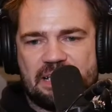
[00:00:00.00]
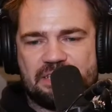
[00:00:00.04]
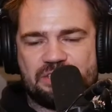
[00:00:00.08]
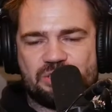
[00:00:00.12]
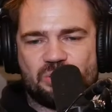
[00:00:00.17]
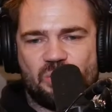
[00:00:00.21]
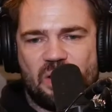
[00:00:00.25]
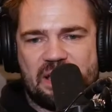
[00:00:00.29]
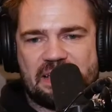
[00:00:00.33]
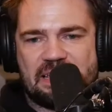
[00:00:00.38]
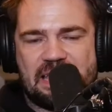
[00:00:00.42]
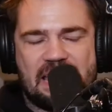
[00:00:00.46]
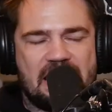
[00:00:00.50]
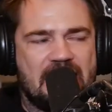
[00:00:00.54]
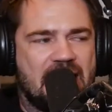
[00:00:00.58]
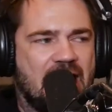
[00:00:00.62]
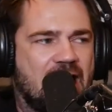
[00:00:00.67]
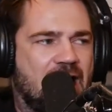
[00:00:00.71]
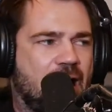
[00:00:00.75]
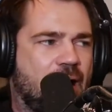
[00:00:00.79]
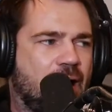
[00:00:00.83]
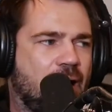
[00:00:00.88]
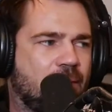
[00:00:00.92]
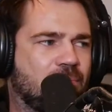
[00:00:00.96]
So I can't.
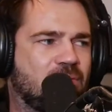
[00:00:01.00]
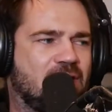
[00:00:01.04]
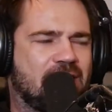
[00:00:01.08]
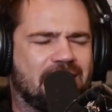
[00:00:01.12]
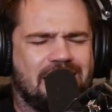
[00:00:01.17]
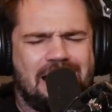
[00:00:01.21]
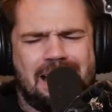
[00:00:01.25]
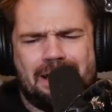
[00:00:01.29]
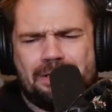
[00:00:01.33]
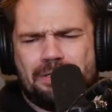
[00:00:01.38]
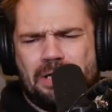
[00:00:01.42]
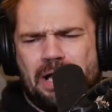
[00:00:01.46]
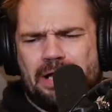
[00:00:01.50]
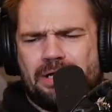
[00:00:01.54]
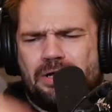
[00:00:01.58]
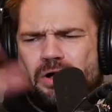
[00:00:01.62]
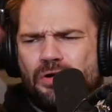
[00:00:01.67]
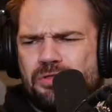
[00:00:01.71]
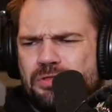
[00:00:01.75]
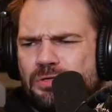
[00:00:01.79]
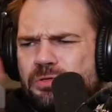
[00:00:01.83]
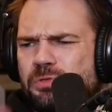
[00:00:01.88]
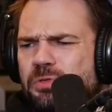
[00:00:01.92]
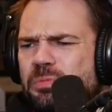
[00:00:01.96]
I'm like, I
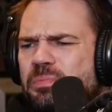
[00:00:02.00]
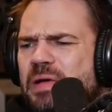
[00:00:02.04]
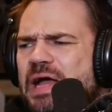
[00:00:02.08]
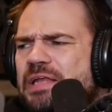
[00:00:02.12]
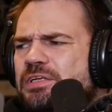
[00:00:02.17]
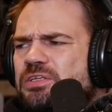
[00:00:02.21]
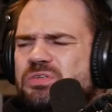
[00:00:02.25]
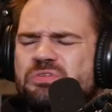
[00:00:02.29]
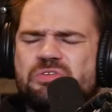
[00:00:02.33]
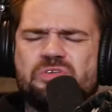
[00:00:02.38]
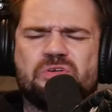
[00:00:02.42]
go through the menu.